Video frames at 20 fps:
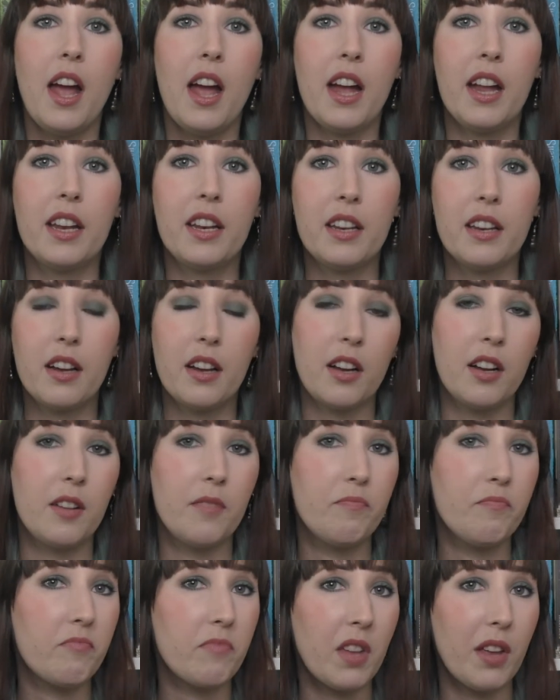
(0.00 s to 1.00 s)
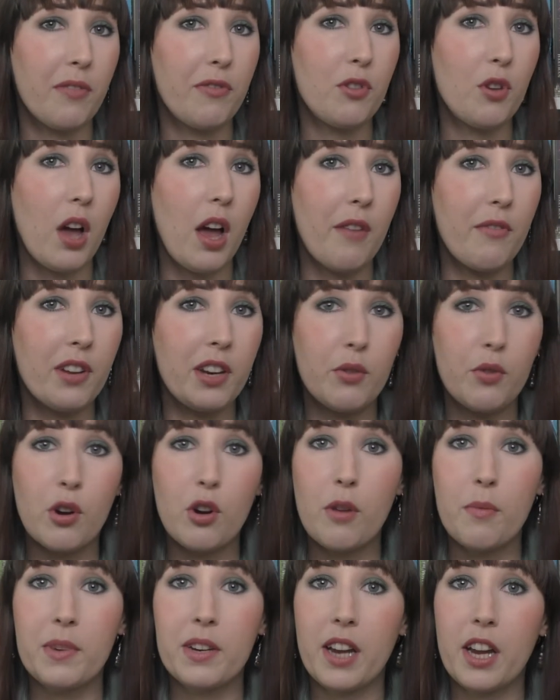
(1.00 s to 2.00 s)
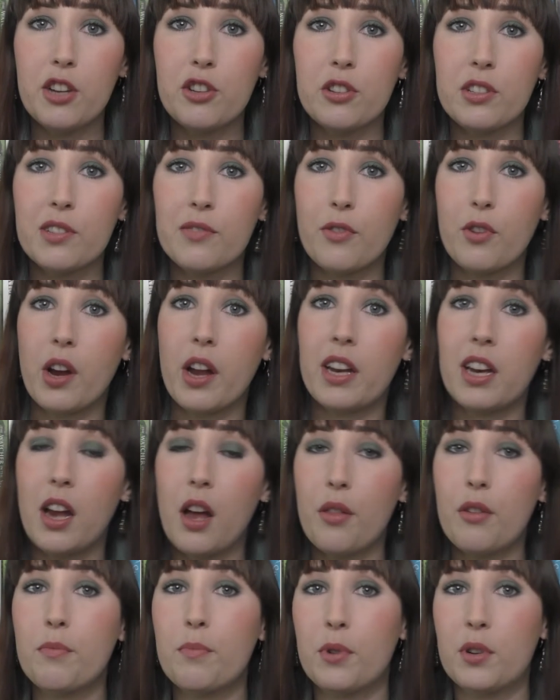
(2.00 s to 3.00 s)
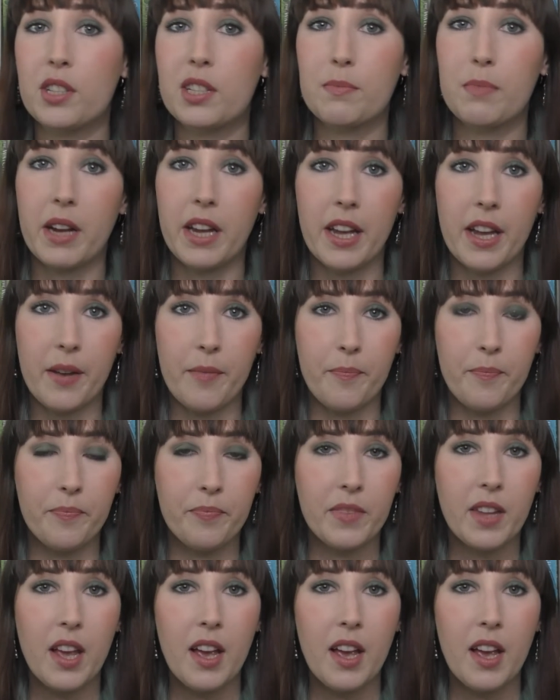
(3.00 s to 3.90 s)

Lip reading: And if you have any recommendations for any other books by him.